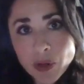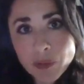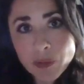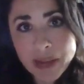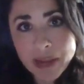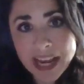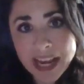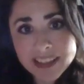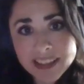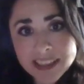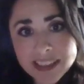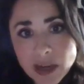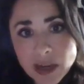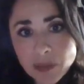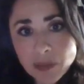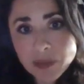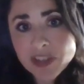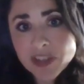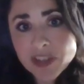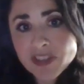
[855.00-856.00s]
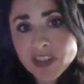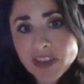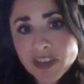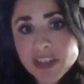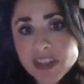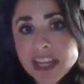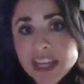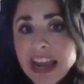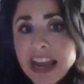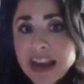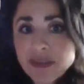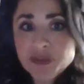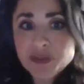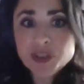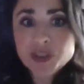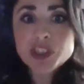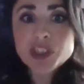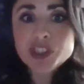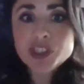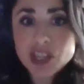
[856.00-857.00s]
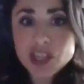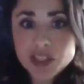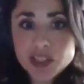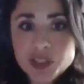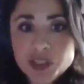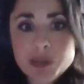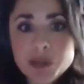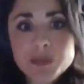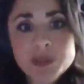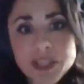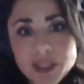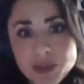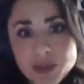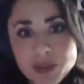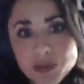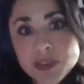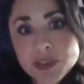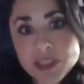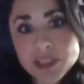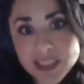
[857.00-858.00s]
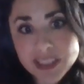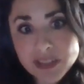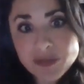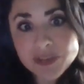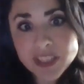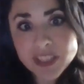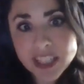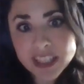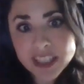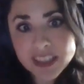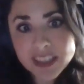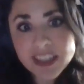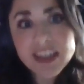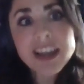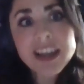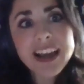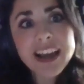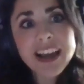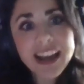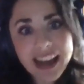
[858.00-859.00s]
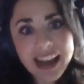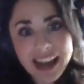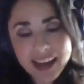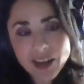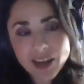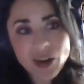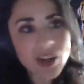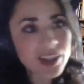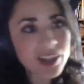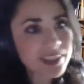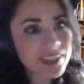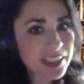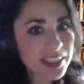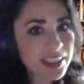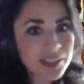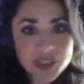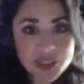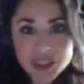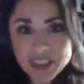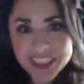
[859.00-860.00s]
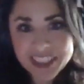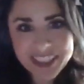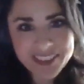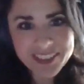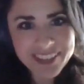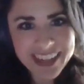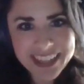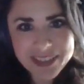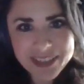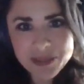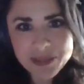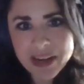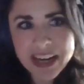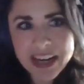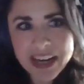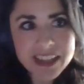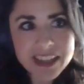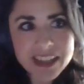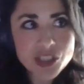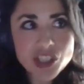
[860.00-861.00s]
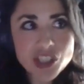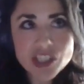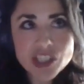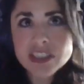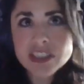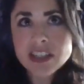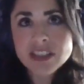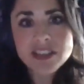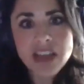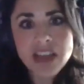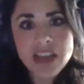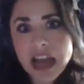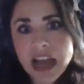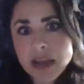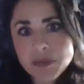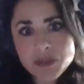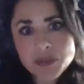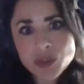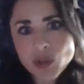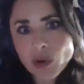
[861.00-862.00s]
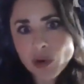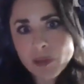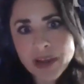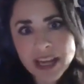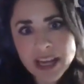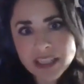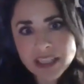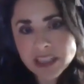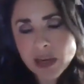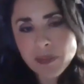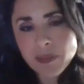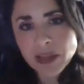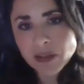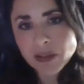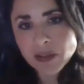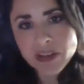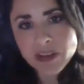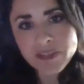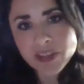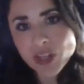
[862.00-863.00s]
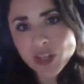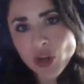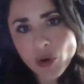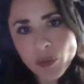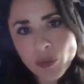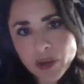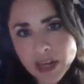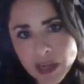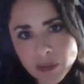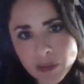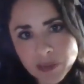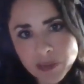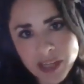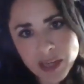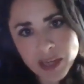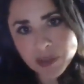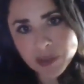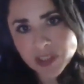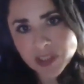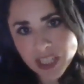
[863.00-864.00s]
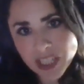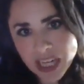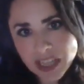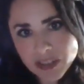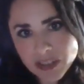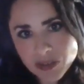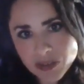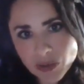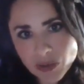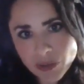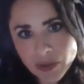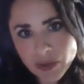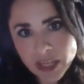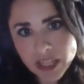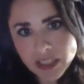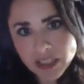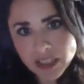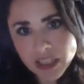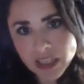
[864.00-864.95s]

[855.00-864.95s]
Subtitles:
backed up, because even after the shelter in place was lifted, I called the attorney right away, and she says, I'm so backed up, I don't even know when I'll be able to get to it.